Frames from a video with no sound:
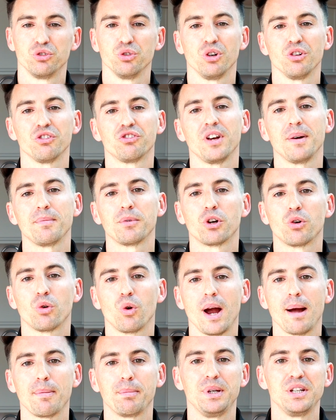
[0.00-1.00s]
not some
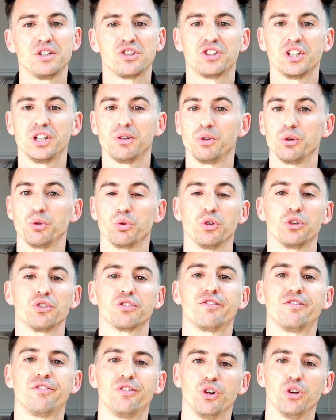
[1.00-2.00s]
crappy cereal that's
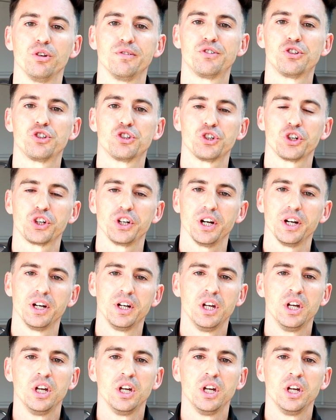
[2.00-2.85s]
full of sugar.